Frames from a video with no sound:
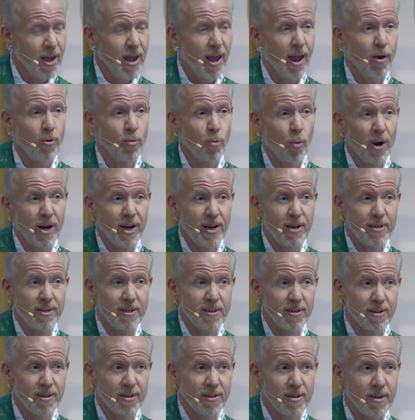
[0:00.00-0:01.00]
And when he
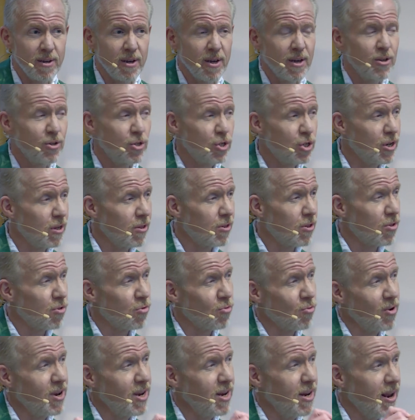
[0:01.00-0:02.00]
did, Jesus
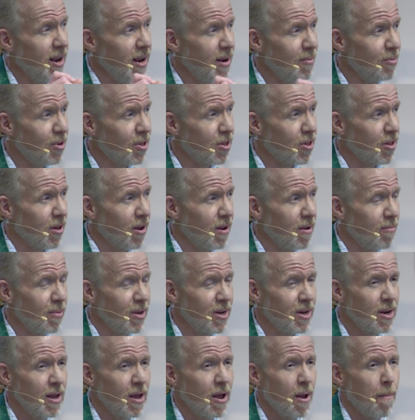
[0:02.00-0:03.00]
renamed
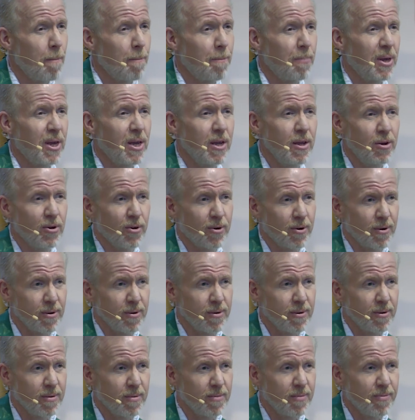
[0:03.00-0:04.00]
Simon Peter.
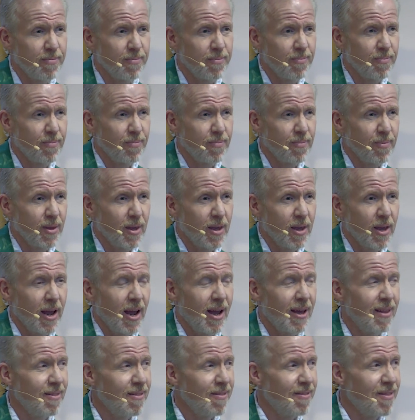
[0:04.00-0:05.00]

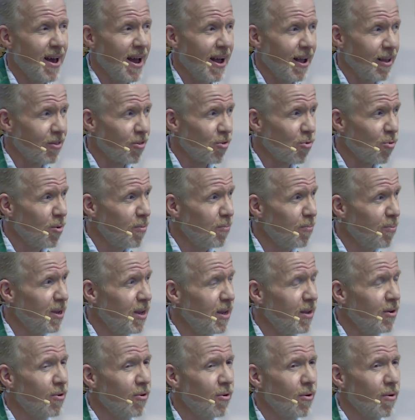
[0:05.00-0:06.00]
And that's when
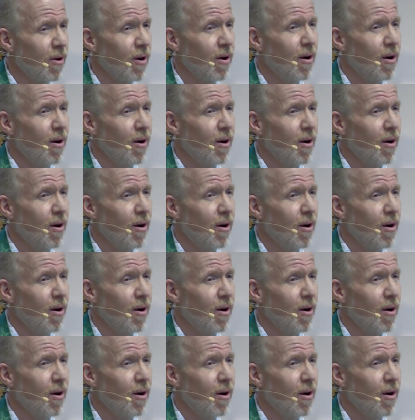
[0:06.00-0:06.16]
Peter